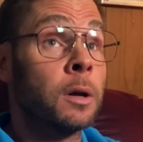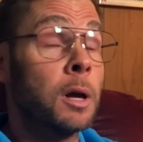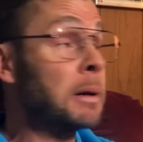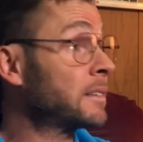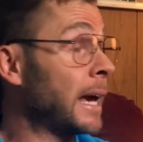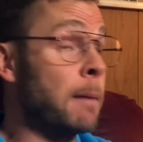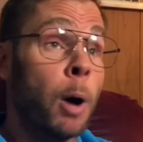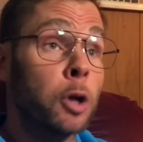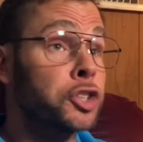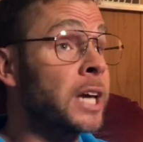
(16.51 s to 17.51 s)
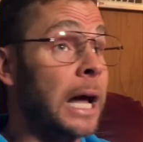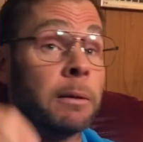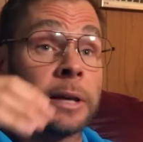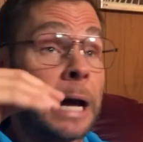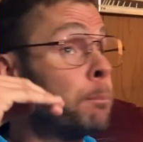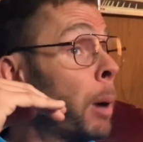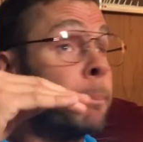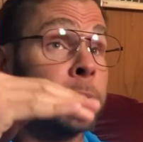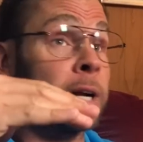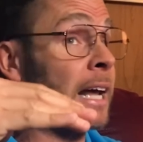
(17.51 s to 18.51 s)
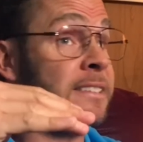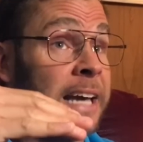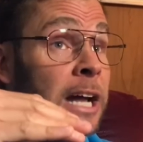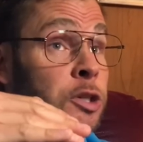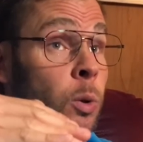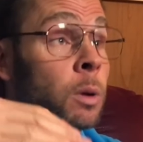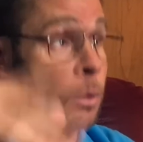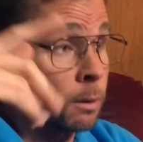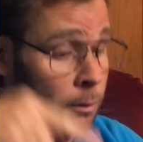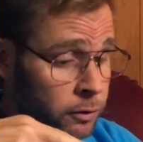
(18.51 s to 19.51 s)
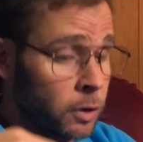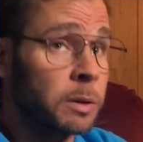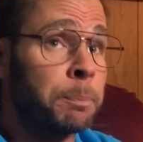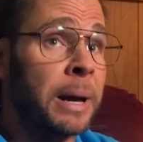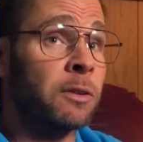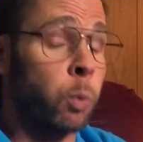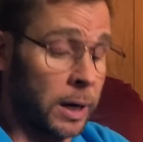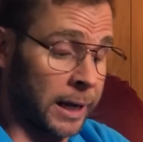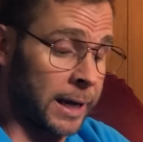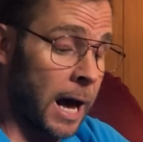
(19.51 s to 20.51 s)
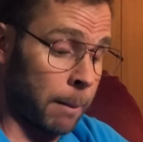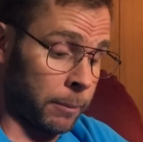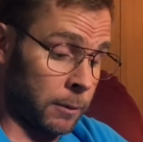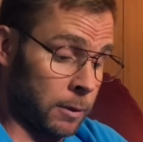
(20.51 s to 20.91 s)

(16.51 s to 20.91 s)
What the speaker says: Let me tell you, mulching got bumped on that schedule as soon as the Pens won a cup.